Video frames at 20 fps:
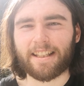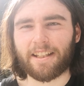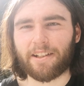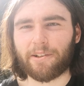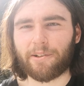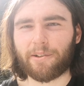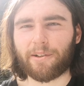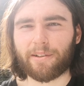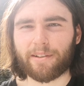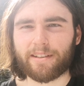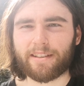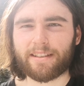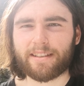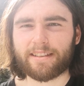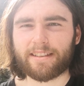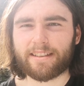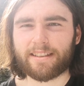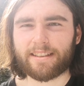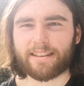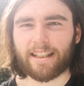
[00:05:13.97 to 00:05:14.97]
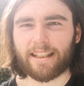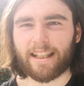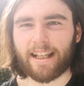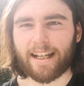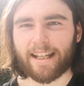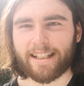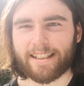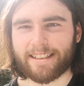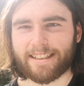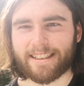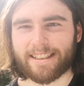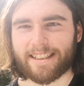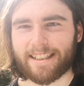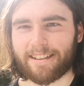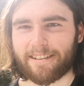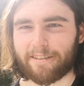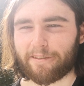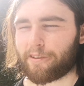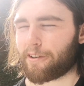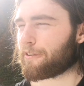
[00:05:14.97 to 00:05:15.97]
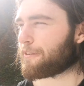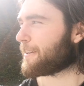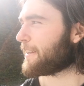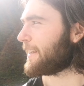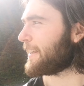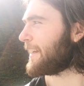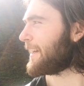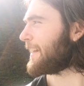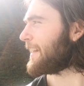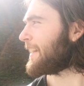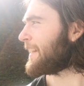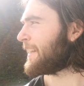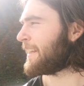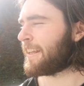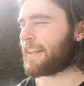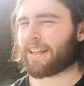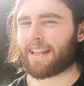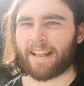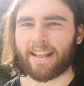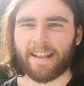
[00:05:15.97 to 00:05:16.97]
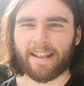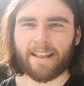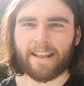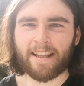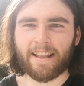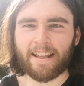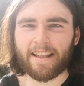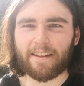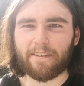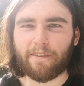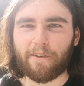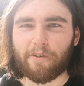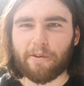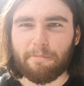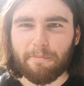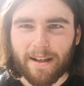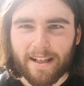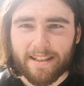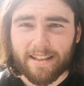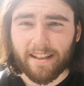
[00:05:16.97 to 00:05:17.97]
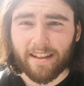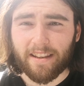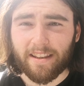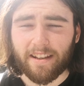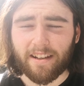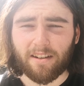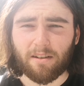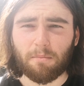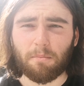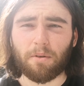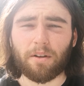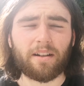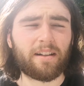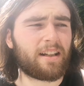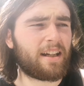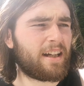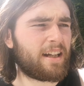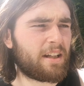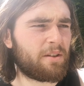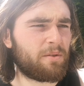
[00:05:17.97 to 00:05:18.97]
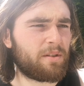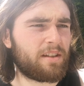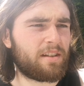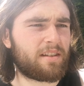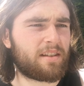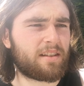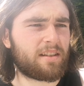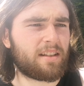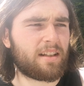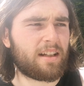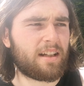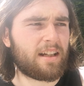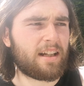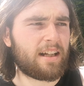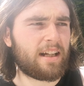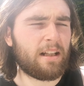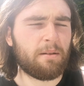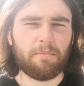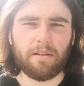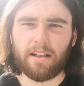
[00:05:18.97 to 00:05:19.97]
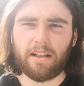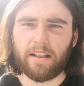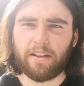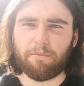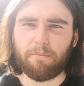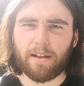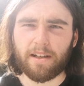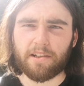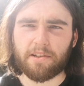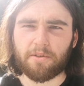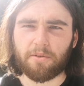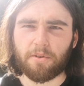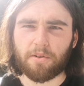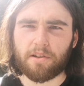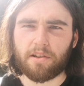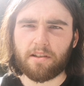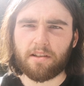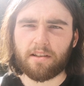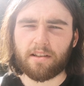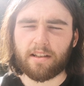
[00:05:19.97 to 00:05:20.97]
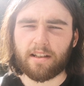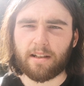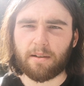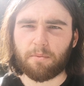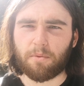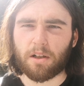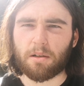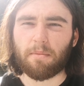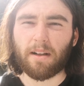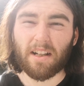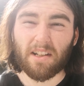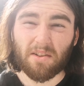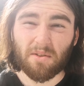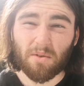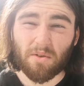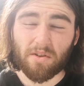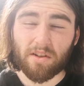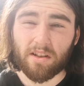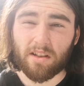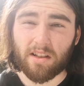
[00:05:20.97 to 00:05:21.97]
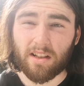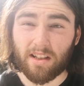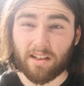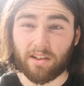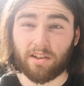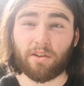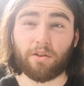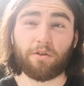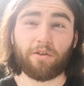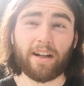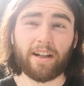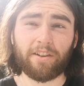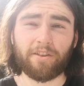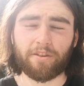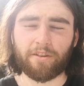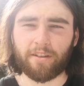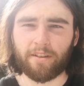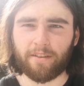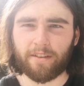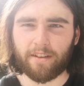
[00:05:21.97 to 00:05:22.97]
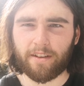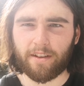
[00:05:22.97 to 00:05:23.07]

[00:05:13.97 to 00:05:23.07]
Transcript: you know the lines are very very messy there but anyways I'll believe my sources and one of my sources is the director